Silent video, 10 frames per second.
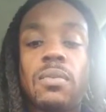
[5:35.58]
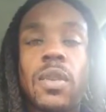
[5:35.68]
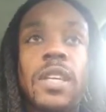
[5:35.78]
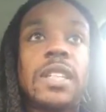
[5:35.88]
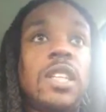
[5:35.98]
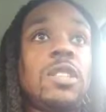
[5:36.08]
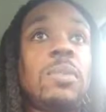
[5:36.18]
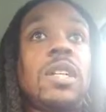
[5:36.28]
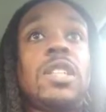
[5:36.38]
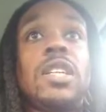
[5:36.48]
He said, this is
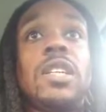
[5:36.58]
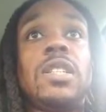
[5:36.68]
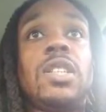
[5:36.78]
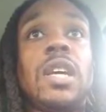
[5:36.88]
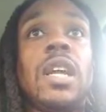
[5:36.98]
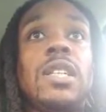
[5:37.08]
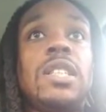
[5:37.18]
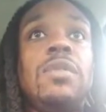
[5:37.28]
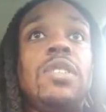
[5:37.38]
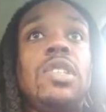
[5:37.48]
my chance. I got a
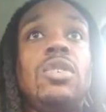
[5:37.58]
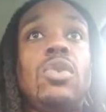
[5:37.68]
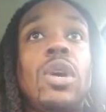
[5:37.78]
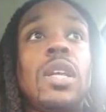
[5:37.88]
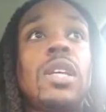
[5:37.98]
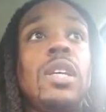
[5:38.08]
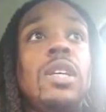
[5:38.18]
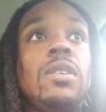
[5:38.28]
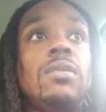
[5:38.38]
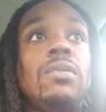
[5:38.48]
17-year-old. I got a
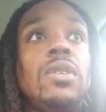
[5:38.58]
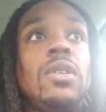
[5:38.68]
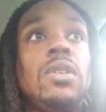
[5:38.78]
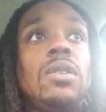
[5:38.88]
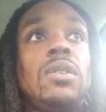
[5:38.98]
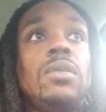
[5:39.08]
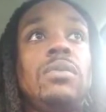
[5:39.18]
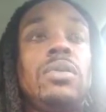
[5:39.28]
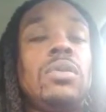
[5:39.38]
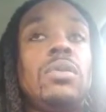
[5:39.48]
kid.
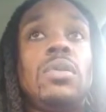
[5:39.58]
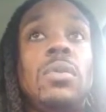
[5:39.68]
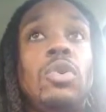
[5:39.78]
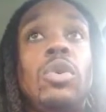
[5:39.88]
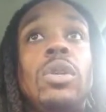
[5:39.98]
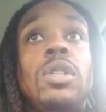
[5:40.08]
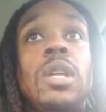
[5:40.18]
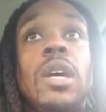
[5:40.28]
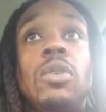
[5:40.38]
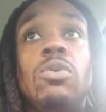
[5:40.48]
I'm doing this
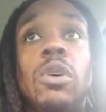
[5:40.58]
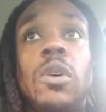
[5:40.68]
now.